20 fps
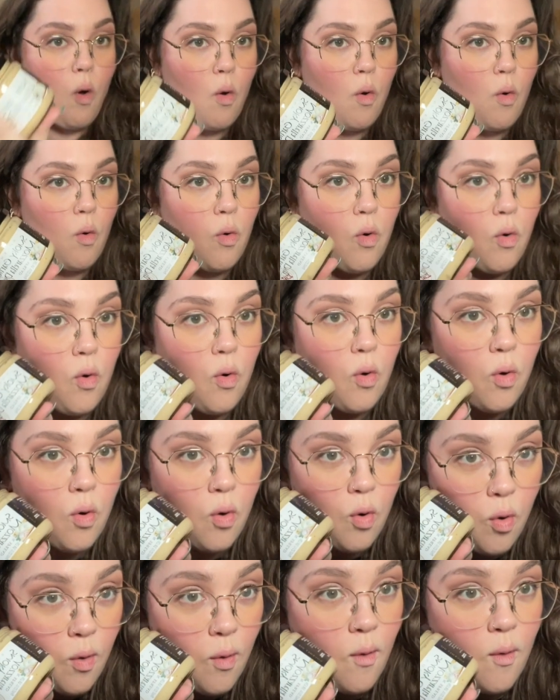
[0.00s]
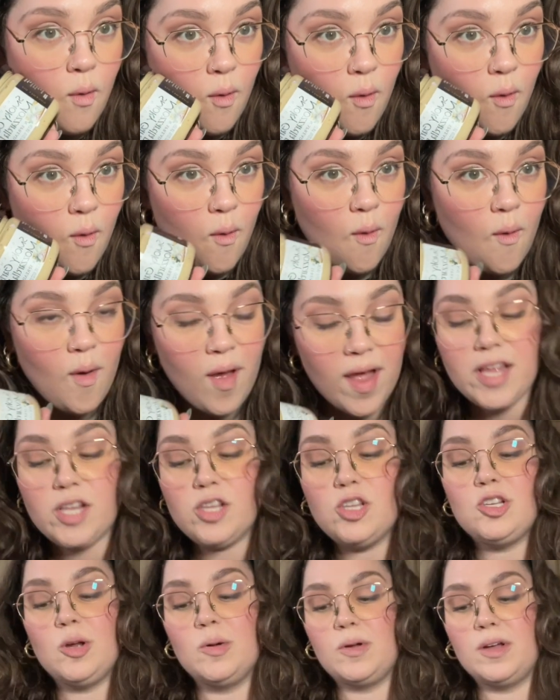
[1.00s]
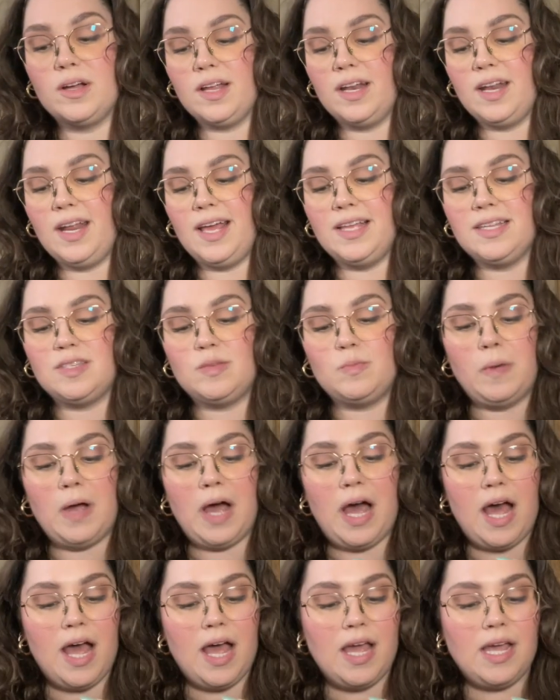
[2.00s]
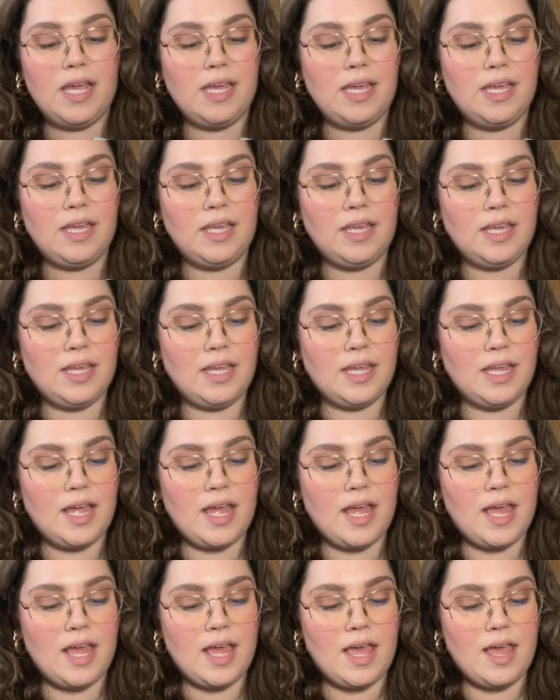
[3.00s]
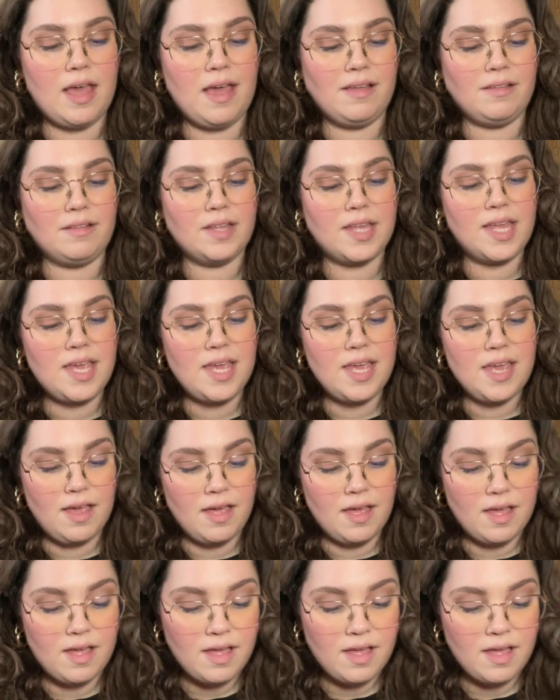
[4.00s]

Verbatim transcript: Oh, it's so good. It's by Elki.